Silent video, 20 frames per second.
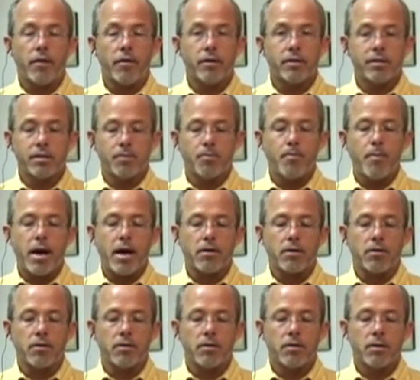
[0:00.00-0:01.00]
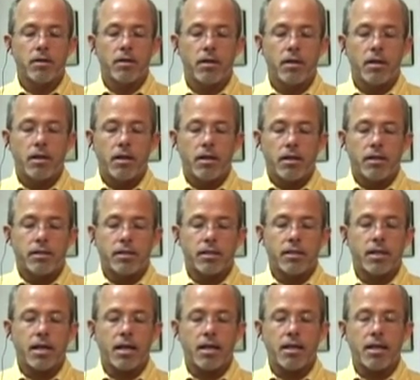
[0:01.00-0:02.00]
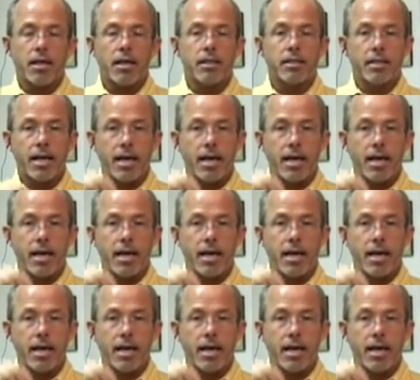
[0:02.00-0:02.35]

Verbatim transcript: Now this is metal, just like the